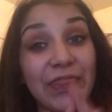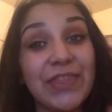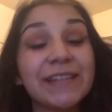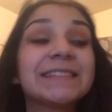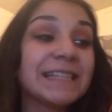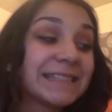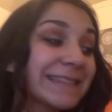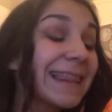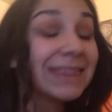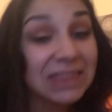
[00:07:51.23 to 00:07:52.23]
This is the
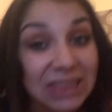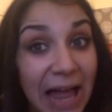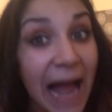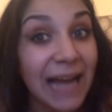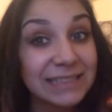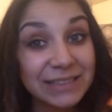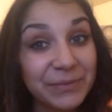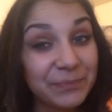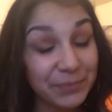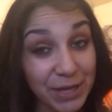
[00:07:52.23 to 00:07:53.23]
last
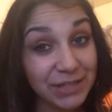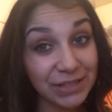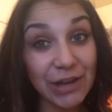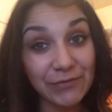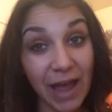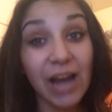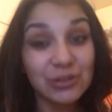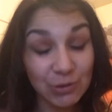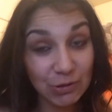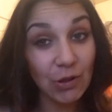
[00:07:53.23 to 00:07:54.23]
piece of
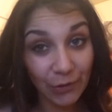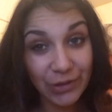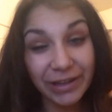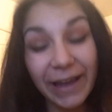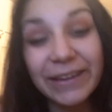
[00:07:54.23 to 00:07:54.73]
actual clothing I